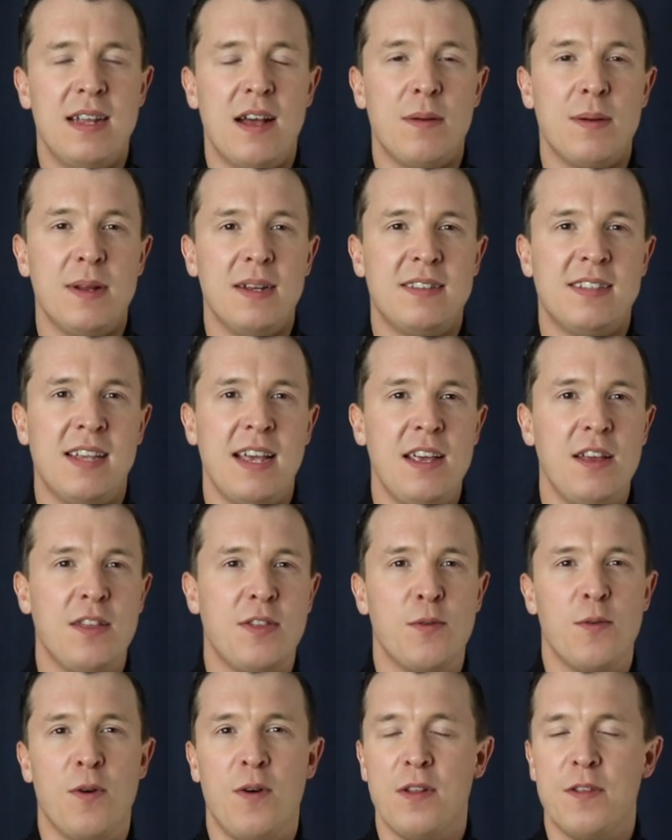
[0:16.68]
Now I'm going to take you
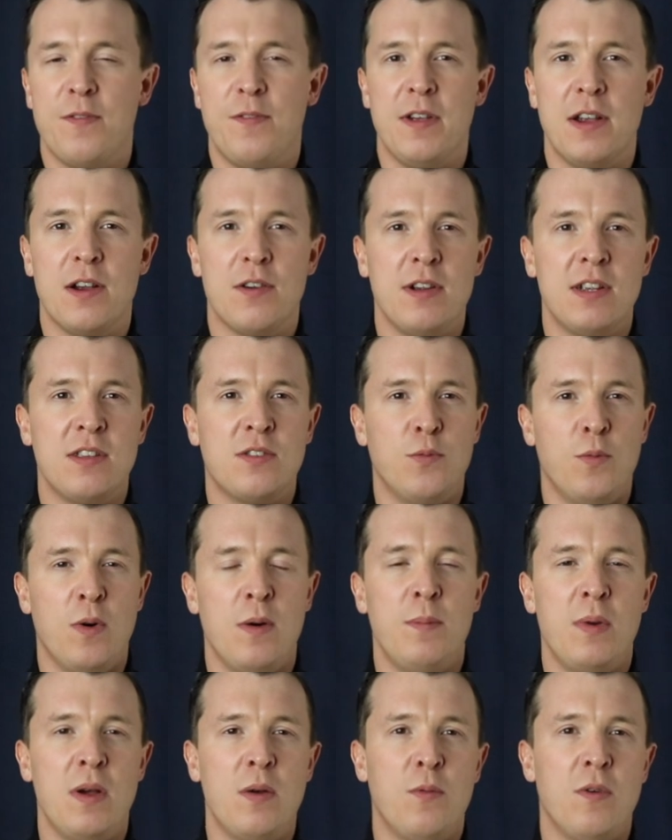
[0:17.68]
through all the fingerings
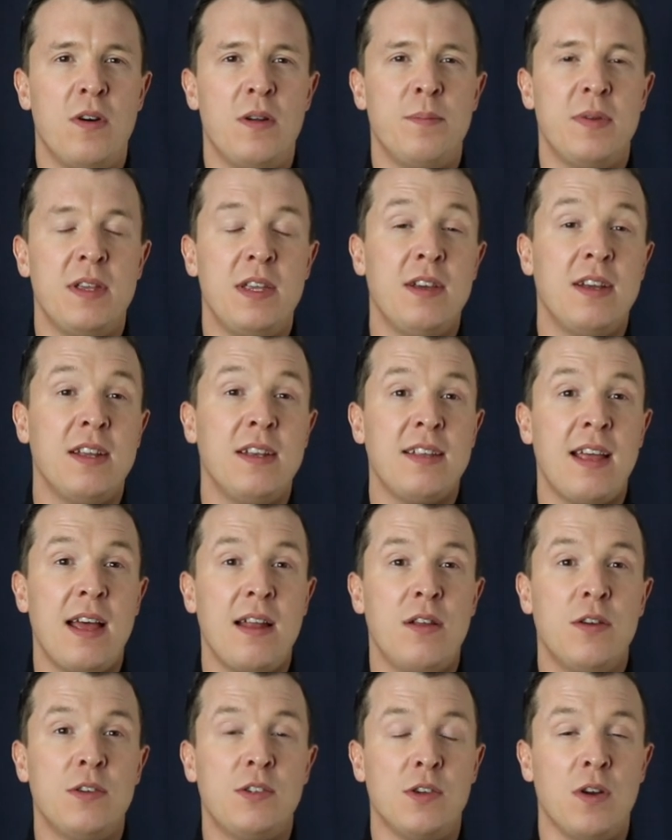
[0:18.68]
one by one, but you can
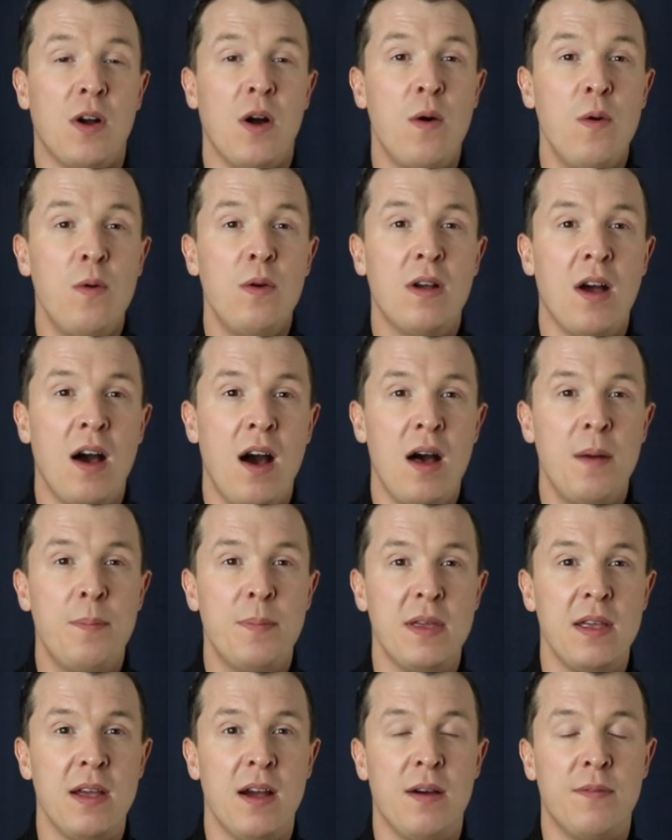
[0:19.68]
download your own
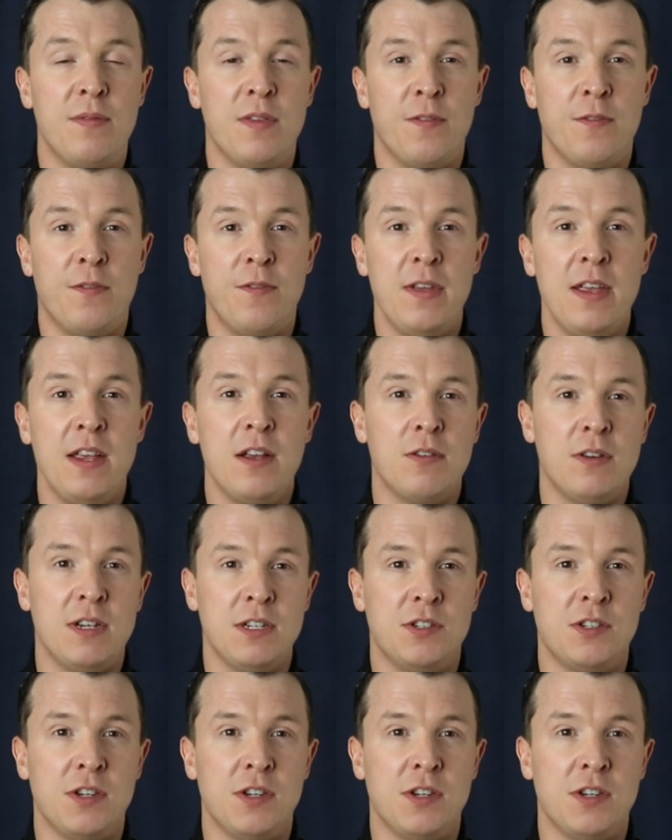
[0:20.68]
copy of the fingering